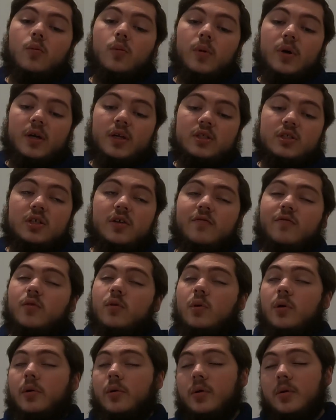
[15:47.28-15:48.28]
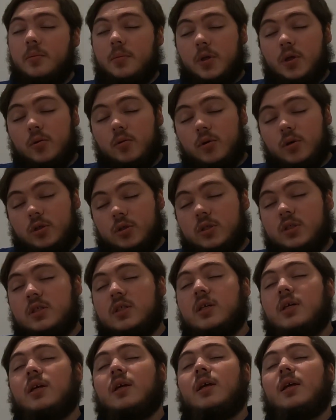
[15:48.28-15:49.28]
which, if you know
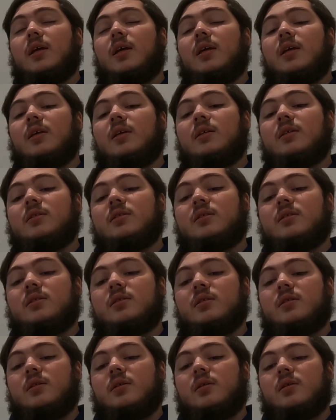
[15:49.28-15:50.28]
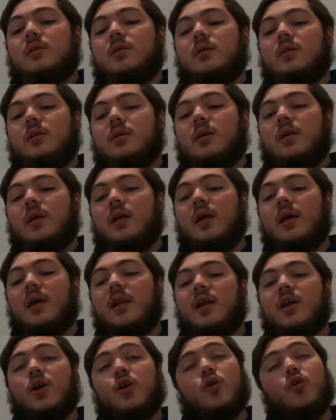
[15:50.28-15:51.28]
computers, is
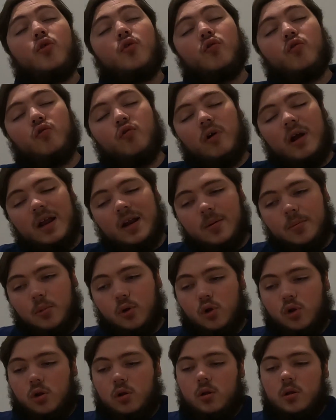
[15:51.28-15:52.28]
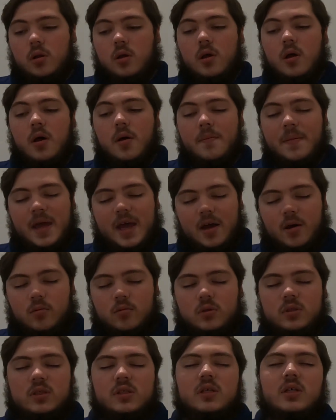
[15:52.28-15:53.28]
an incredible
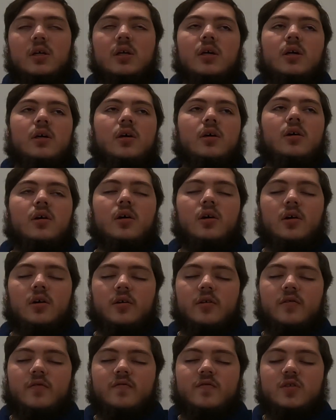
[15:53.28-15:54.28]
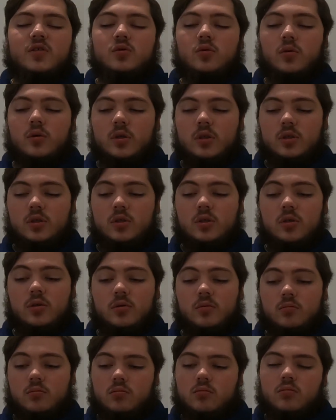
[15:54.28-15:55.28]
amount of storage,
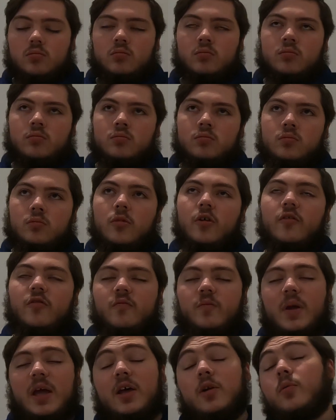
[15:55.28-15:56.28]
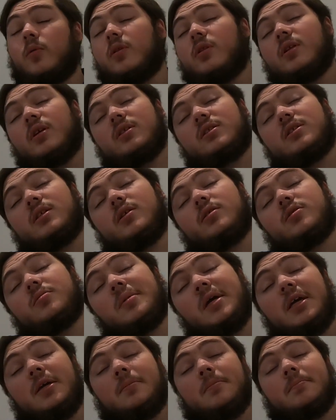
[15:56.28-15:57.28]
or of bandwidth, excuse
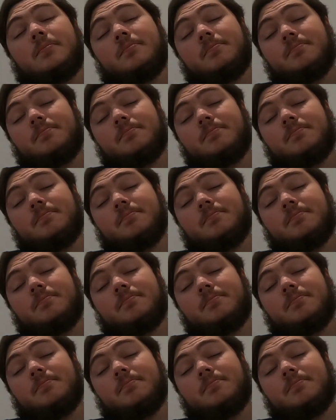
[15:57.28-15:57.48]
me.